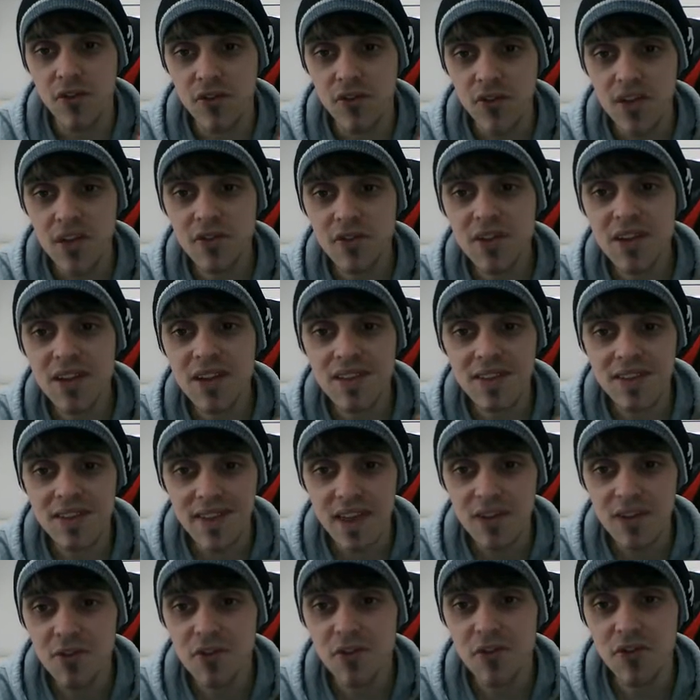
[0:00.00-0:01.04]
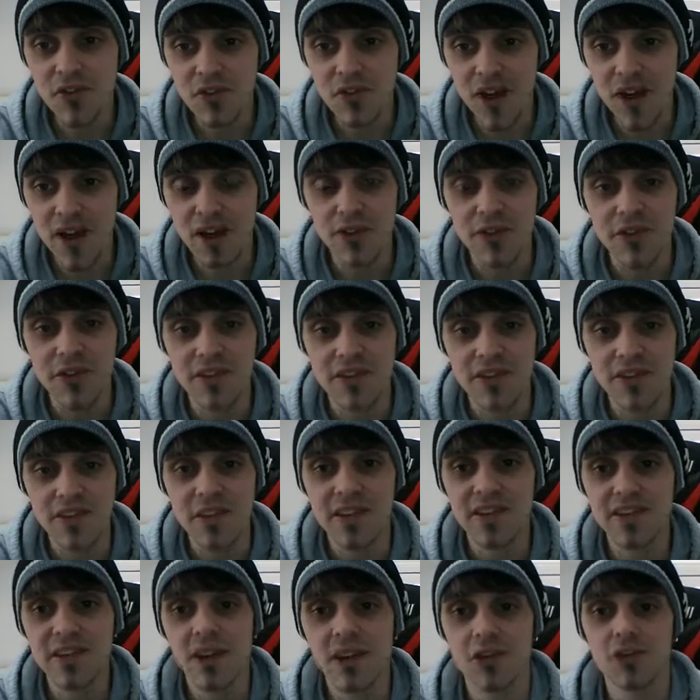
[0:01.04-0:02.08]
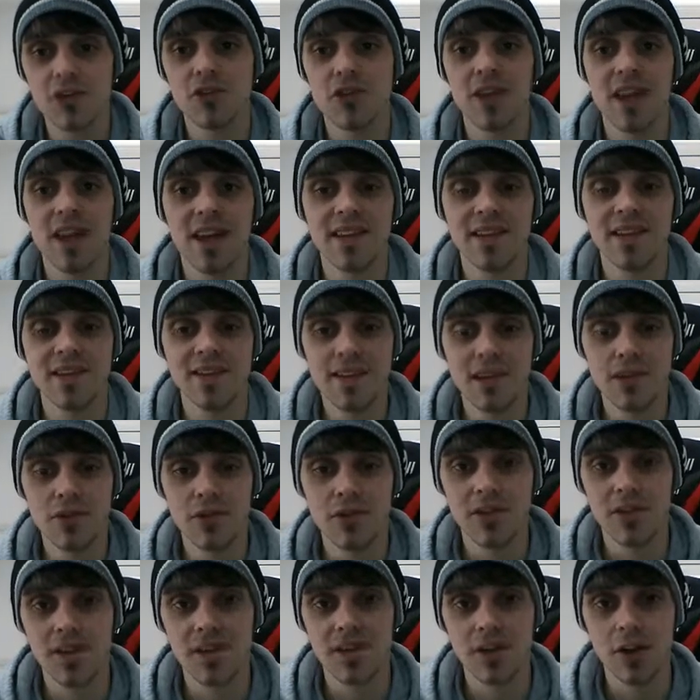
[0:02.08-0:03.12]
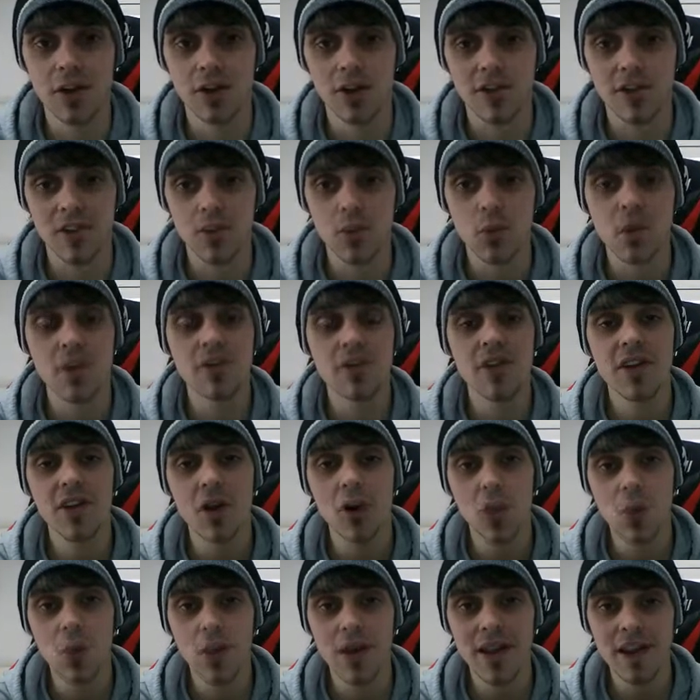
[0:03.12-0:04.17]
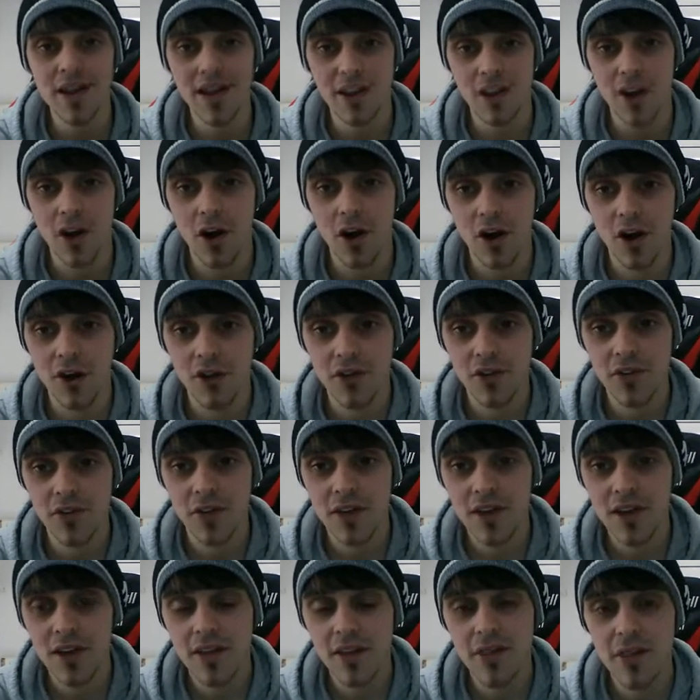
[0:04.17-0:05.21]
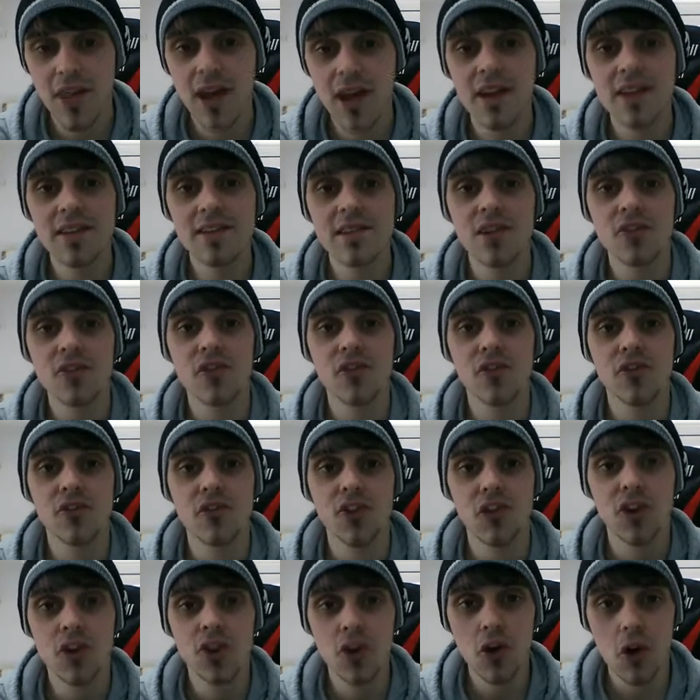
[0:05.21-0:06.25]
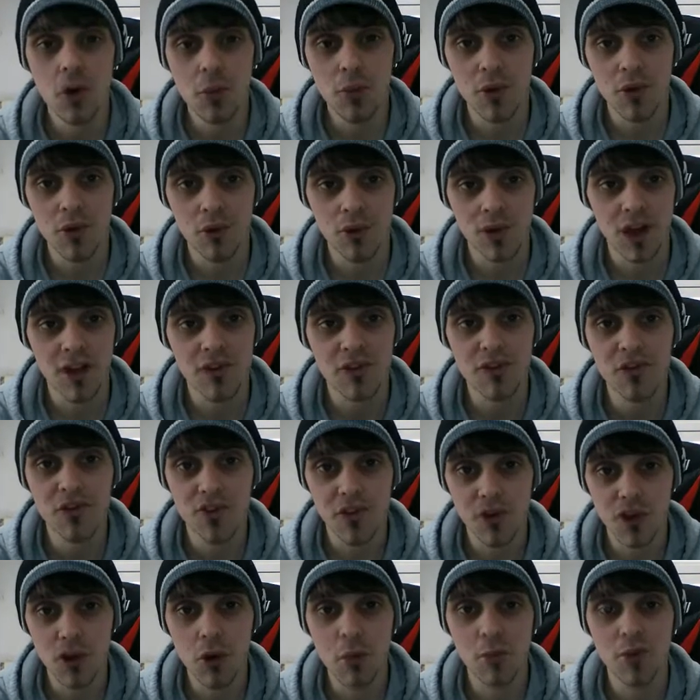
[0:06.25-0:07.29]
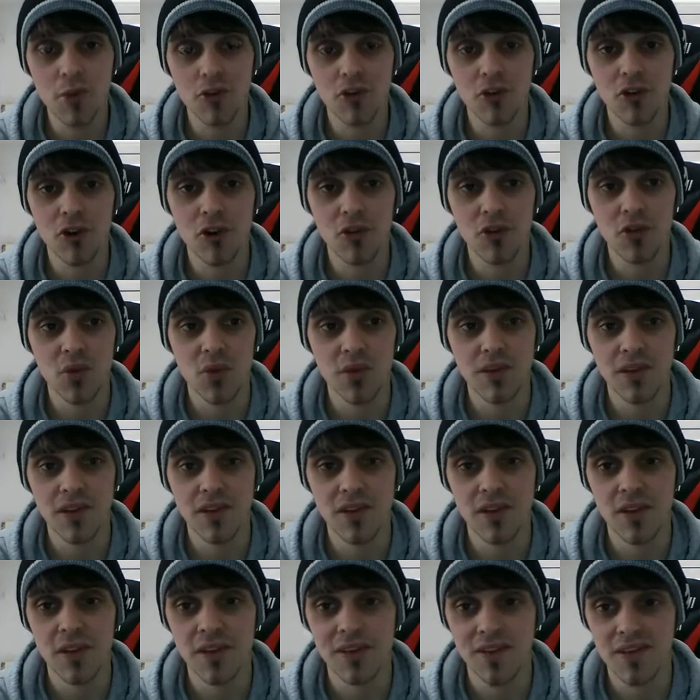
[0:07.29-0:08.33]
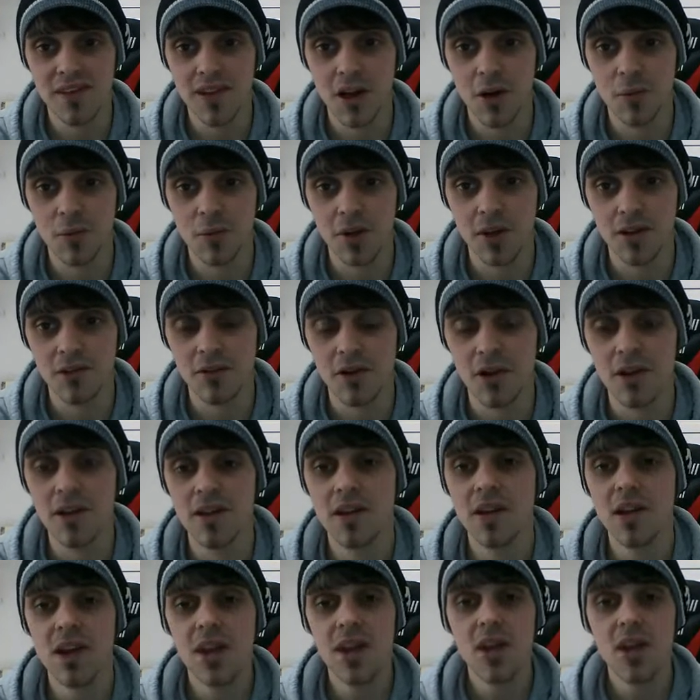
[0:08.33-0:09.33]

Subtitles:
$57,670 within a week and a half. That is phenomenal, like phenomenal growth within inside this company, right?